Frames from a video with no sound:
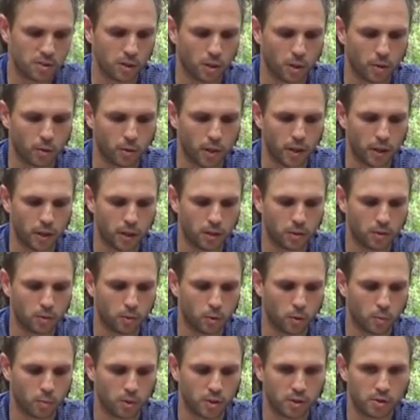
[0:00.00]
running,
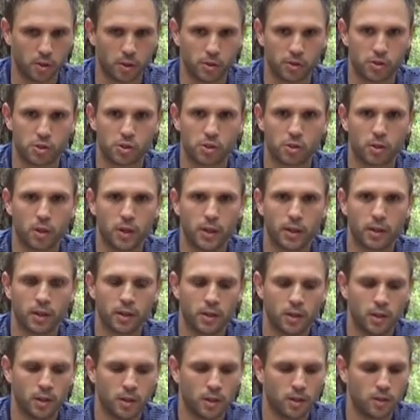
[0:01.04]
or the midsole strike,
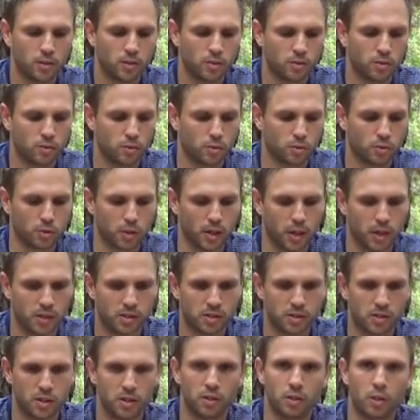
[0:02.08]
to try to
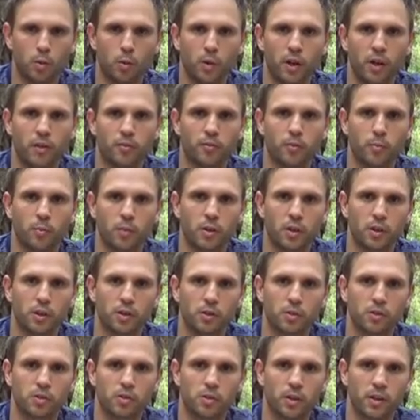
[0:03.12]
steer you away from the
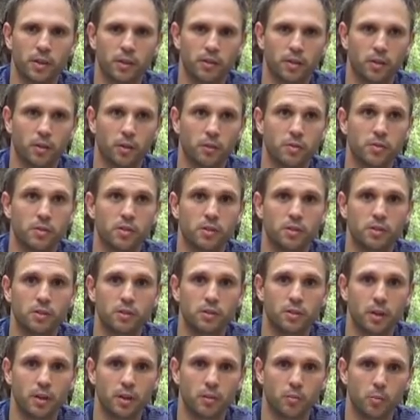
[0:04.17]
heel strike that obviously
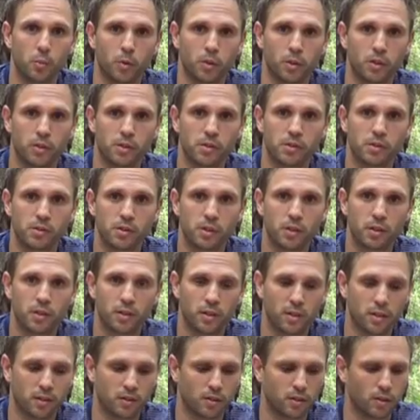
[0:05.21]
everybody's
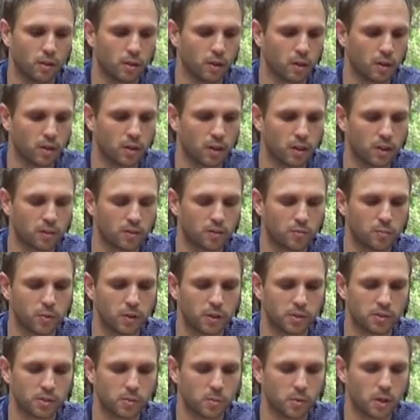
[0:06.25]
getting a lot of negative
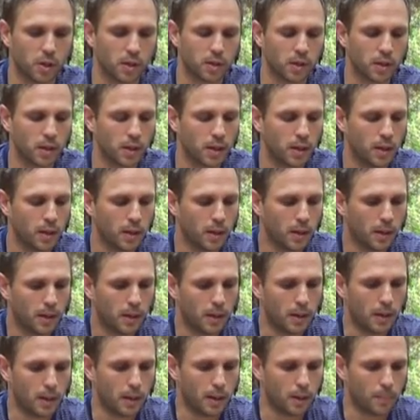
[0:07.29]
press about.
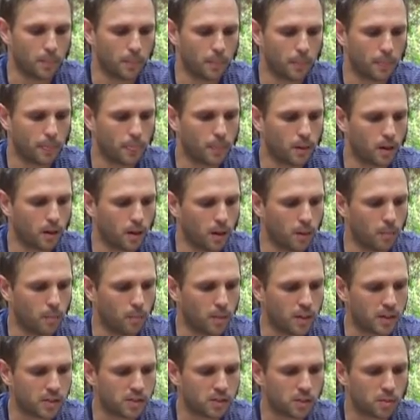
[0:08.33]
I
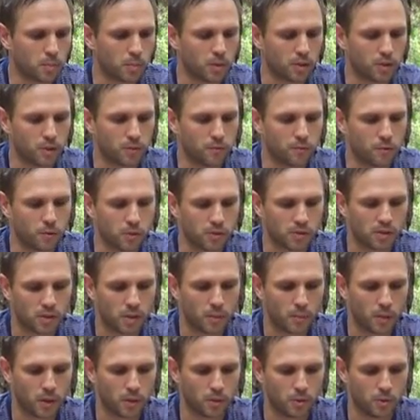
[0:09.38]
must admit, the first
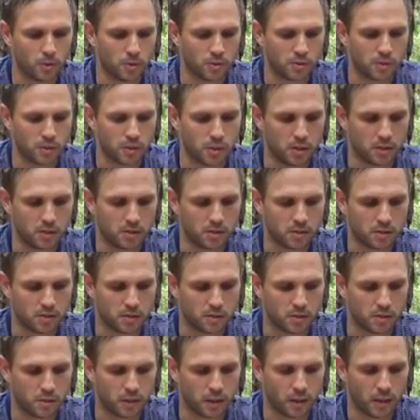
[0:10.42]
time I used these,
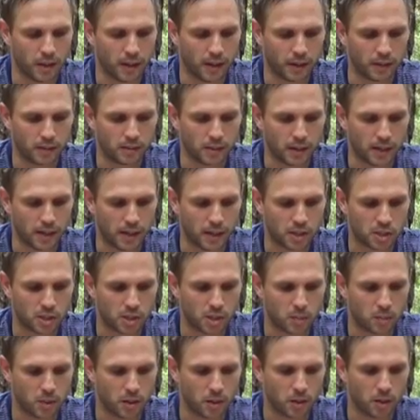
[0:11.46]
the lugs
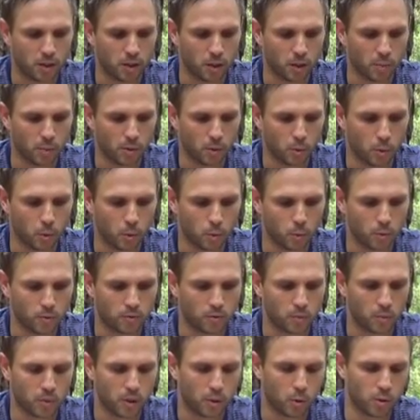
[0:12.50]
actually made it a little bit awkward
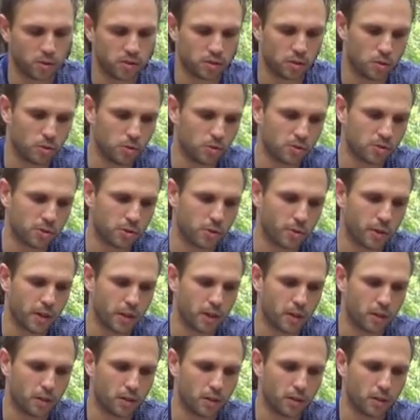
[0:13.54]
for me. I wasn't used to
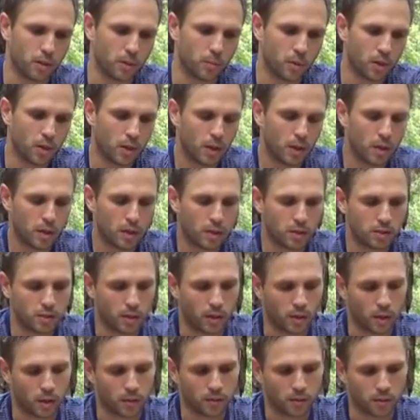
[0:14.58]
running in them. So
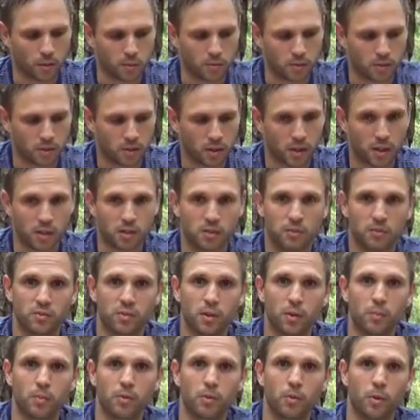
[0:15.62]
I don't think it was a case of
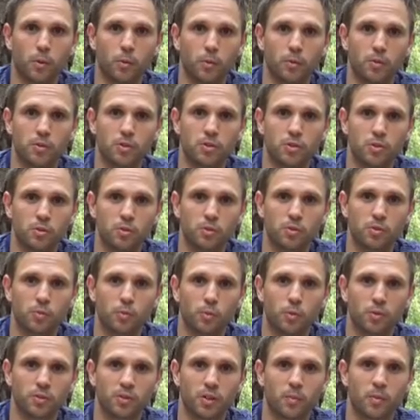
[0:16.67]
something wrong with the shoes,
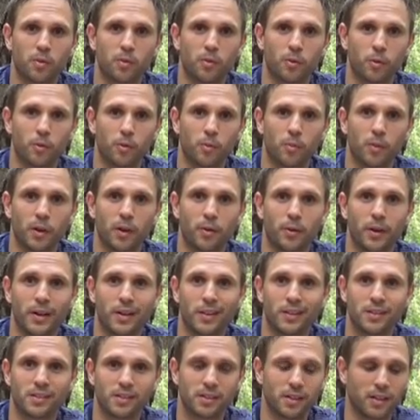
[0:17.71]
more something wrong with my
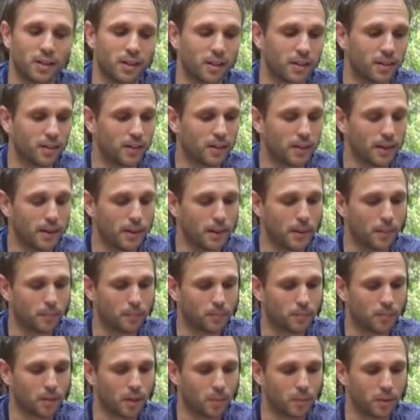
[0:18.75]
running style.
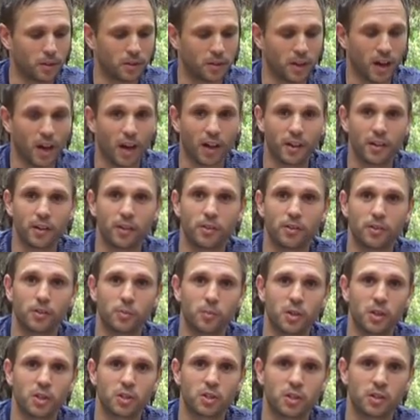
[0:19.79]
Coming downhill
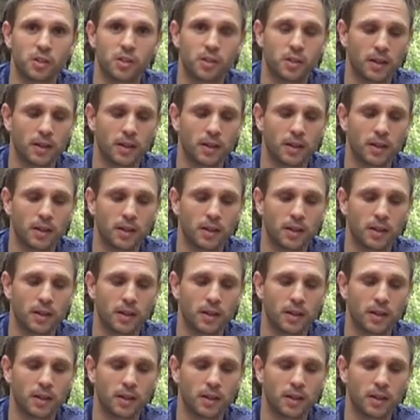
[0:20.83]
especially,